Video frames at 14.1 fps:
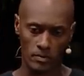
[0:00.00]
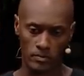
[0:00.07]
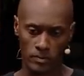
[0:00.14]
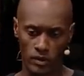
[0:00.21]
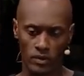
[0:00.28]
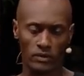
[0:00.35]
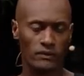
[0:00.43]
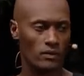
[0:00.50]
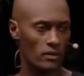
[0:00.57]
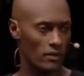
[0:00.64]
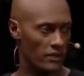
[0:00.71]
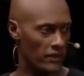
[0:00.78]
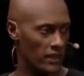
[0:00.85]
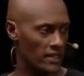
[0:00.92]
beautiful,
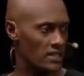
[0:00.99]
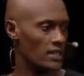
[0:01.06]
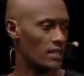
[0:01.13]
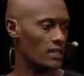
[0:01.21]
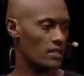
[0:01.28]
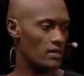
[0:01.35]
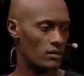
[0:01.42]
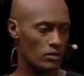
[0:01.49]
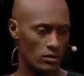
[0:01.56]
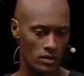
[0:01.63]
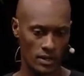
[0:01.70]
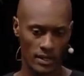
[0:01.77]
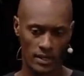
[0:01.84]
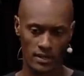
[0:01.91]
authentic,
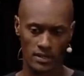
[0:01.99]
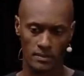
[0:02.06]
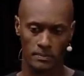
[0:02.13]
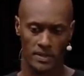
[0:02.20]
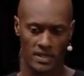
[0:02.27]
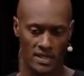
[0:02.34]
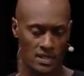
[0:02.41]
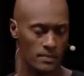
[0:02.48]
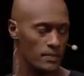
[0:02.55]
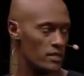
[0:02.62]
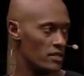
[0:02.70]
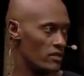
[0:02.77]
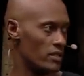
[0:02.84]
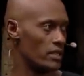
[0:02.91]
and
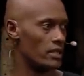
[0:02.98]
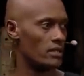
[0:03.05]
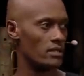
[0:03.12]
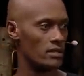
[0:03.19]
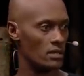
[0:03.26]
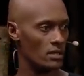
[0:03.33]
participatory